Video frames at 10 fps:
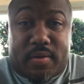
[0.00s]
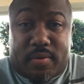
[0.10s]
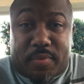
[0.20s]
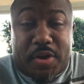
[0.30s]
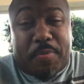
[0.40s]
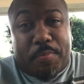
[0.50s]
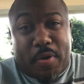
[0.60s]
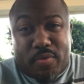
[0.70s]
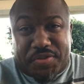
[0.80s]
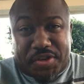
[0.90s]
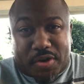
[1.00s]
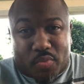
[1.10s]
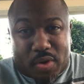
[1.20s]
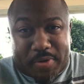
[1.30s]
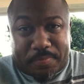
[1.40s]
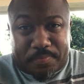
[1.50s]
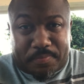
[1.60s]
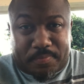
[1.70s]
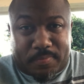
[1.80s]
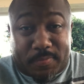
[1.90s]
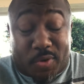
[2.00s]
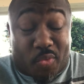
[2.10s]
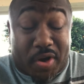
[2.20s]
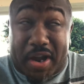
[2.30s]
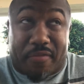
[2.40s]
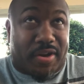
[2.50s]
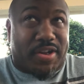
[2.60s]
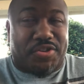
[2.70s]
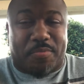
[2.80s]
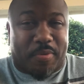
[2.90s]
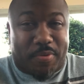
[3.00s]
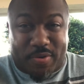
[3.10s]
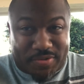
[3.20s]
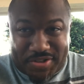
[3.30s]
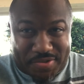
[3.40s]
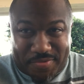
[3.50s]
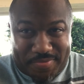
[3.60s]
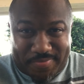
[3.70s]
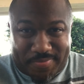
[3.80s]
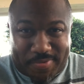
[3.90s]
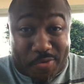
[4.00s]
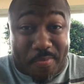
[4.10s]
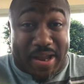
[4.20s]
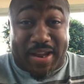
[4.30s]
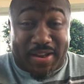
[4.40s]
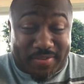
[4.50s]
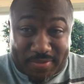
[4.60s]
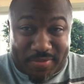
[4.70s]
When you propose to your woman, or whatever it is you propose to, your man,